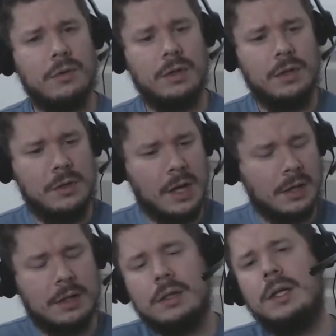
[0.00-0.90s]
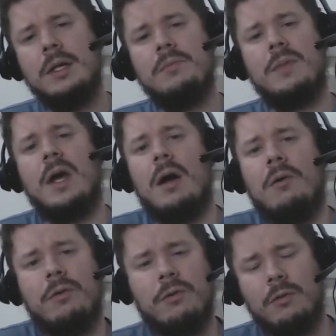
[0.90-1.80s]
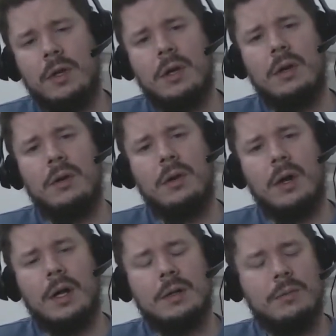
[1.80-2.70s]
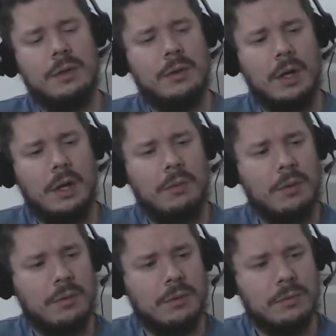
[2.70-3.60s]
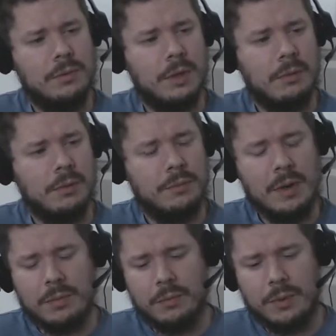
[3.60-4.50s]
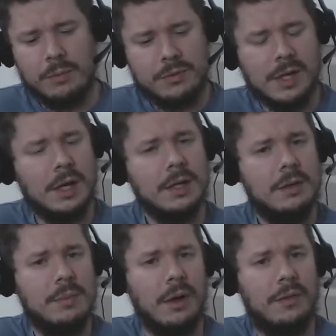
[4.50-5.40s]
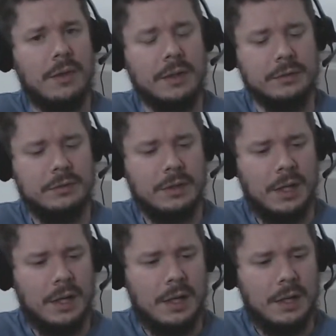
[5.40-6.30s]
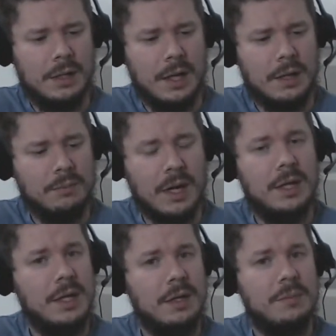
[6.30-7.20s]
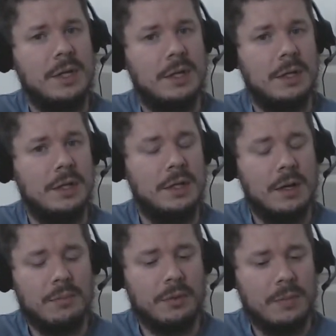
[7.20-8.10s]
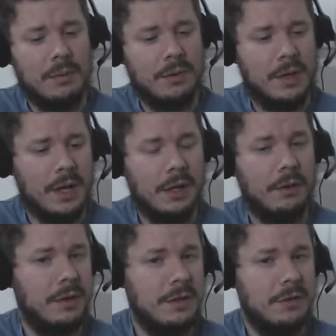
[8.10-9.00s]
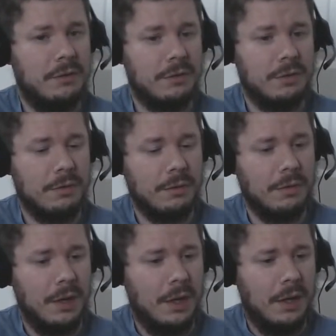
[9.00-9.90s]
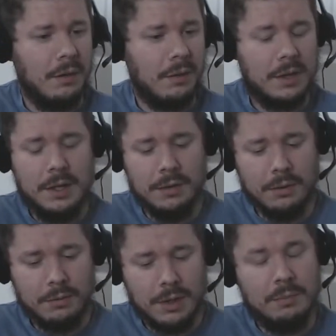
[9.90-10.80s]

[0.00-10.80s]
You got to clean up the house, right? I remember we were talking about things that might need to be cleaned up. Remember that air conditioner or heater?